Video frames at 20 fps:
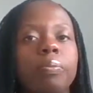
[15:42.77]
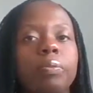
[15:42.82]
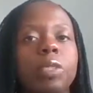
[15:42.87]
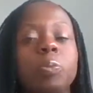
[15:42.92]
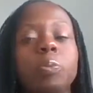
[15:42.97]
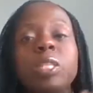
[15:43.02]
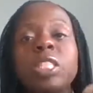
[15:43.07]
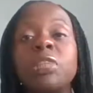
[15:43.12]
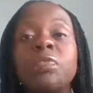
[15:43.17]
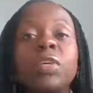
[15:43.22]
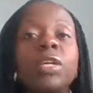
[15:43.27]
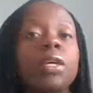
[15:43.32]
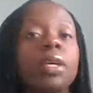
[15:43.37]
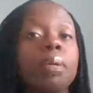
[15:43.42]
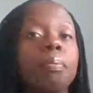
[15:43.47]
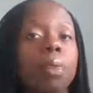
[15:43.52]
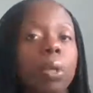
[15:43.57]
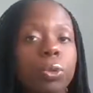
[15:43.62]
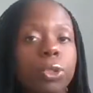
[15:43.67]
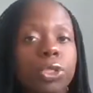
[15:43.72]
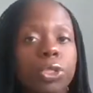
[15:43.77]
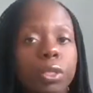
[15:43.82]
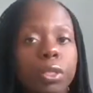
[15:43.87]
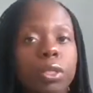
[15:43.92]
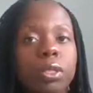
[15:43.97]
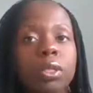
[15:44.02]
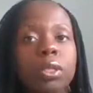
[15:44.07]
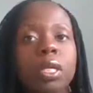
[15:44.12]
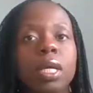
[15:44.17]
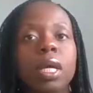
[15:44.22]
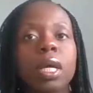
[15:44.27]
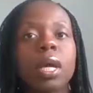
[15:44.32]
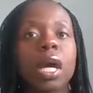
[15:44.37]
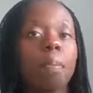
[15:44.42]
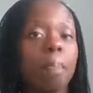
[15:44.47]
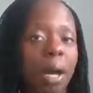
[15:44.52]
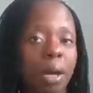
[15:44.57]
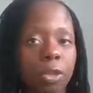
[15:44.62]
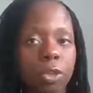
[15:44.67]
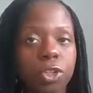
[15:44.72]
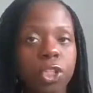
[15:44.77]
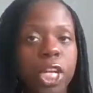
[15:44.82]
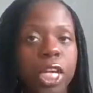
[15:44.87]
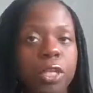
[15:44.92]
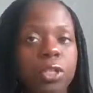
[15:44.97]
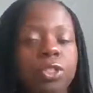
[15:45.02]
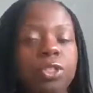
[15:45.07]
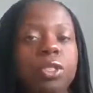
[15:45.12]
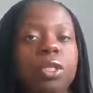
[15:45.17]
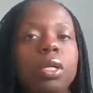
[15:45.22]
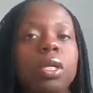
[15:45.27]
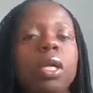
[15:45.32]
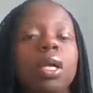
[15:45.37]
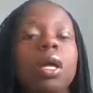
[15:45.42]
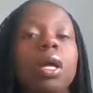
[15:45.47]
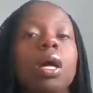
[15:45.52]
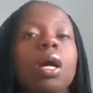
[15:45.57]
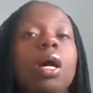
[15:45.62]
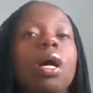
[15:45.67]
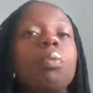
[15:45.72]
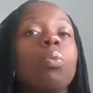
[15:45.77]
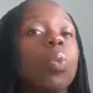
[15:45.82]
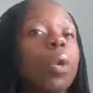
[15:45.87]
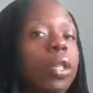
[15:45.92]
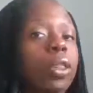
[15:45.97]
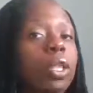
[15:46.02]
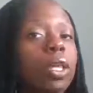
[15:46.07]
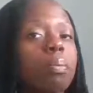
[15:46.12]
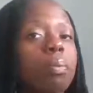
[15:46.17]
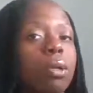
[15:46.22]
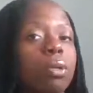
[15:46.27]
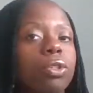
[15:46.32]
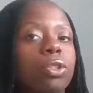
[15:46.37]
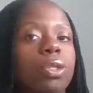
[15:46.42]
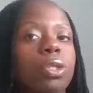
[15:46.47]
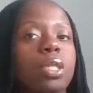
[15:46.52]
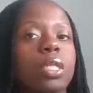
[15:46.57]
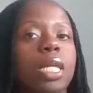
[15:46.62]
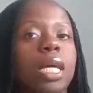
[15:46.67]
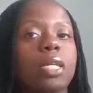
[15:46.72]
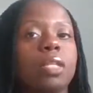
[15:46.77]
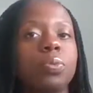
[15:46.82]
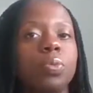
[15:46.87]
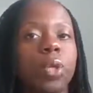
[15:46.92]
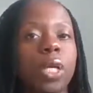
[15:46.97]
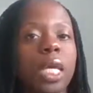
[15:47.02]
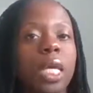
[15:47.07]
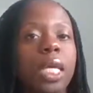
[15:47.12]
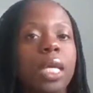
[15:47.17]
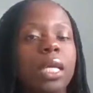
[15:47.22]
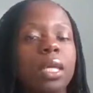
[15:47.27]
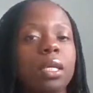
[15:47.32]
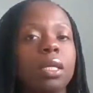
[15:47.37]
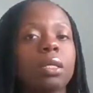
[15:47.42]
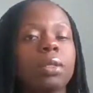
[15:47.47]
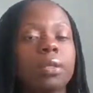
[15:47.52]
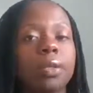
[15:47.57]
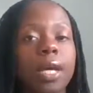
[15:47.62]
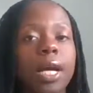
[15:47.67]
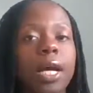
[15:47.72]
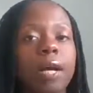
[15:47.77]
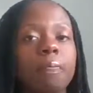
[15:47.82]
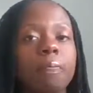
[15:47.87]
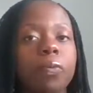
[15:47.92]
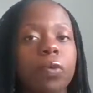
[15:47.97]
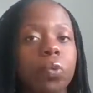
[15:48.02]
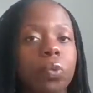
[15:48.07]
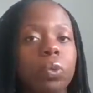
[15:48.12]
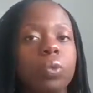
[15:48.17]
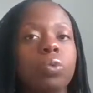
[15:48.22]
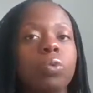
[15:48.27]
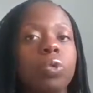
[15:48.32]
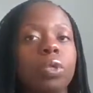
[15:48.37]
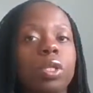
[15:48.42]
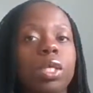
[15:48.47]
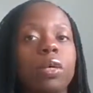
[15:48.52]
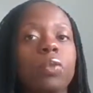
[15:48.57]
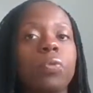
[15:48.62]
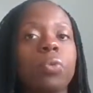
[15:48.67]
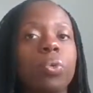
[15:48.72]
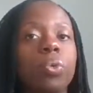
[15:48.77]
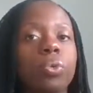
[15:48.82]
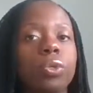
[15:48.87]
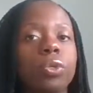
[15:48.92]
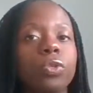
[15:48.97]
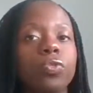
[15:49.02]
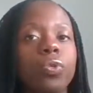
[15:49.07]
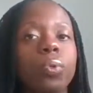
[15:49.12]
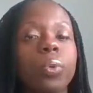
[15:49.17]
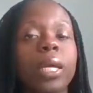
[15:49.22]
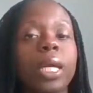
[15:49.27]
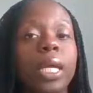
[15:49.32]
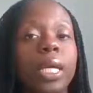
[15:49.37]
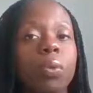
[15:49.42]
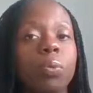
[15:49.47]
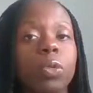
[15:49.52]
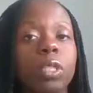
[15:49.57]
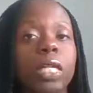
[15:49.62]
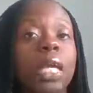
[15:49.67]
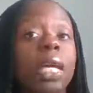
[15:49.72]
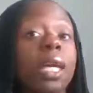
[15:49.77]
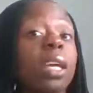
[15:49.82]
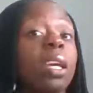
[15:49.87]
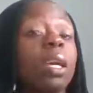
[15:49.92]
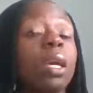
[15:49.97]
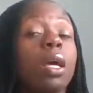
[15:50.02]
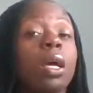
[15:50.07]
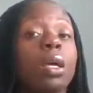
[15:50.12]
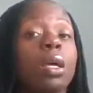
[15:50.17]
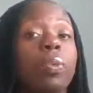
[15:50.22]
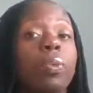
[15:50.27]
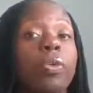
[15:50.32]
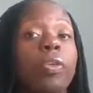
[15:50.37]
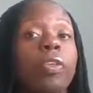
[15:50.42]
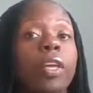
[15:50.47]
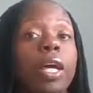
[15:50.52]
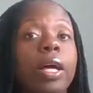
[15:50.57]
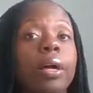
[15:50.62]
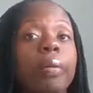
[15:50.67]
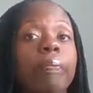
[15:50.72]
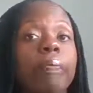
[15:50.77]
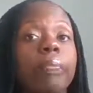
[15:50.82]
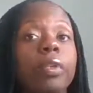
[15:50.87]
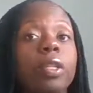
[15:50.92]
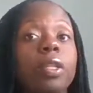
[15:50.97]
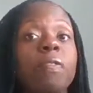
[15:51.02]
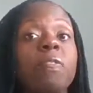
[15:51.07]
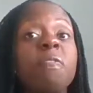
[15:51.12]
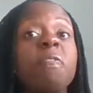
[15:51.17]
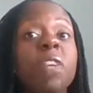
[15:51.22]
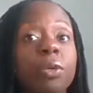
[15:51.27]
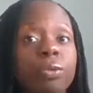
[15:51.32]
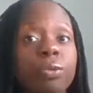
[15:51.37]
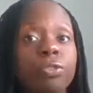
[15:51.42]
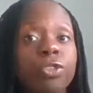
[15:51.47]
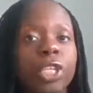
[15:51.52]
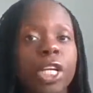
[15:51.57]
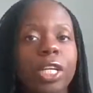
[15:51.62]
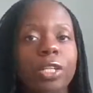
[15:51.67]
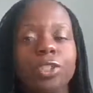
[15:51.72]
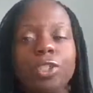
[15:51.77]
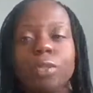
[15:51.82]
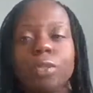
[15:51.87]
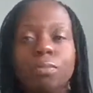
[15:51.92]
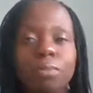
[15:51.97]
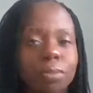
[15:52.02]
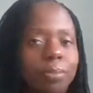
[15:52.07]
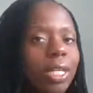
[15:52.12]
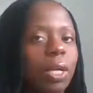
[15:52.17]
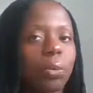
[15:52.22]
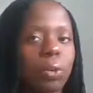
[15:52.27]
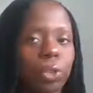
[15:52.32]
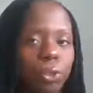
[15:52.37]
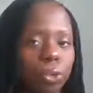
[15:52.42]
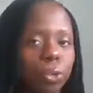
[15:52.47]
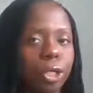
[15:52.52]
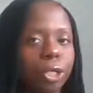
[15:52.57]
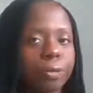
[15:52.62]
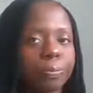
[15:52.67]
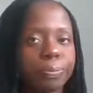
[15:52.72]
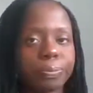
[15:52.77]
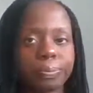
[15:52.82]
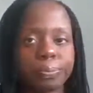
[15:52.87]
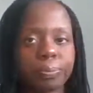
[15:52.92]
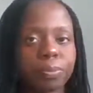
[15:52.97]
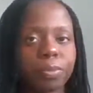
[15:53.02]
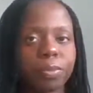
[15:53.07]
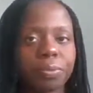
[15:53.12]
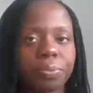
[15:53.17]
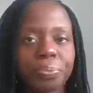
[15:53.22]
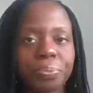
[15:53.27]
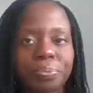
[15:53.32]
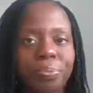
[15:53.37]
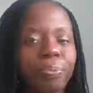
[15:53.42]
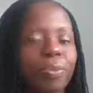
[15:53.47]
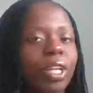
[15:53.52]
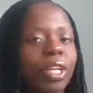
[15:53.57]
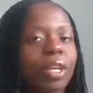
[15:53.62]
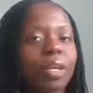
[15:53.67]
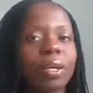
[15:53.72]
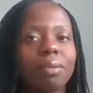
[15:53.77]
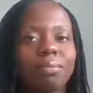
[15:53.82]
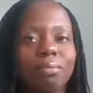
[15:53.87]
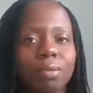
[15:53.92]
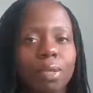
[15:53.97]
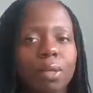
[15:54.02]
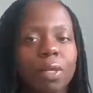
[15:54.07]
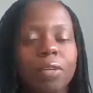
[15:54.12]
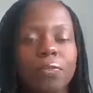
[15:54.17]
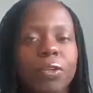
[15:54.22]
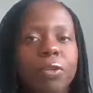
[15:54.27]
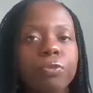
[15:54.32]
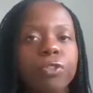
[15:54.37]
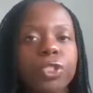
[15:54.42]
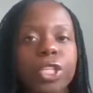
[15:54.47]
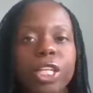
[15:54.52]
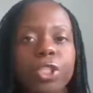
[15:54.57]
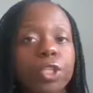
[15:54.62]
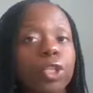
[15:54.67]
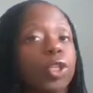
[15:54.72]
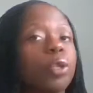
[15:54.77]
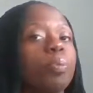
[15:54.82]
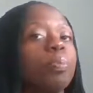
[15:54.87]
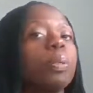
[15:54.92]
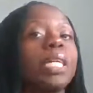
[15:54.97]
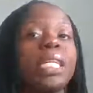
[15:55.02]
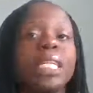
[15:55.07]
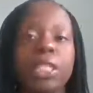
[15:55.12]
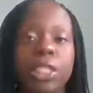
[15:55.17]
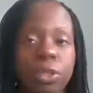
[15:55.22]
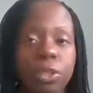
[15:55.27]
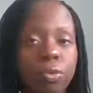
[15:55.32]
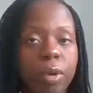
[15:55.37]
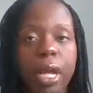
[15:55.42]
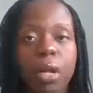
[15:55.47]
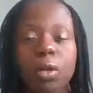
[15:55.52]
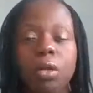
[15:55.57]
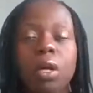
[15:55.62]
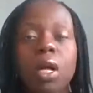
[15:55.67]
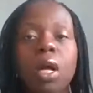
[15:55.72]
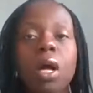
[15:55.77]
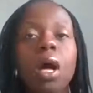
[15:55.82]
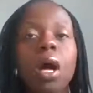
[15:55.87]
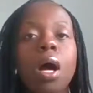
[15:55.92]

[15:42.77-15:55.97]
specific emotions about the change. And one of the emotions that is key, or the authors thought was key, was the fear of change. Now, we all know the fear of change can completely derail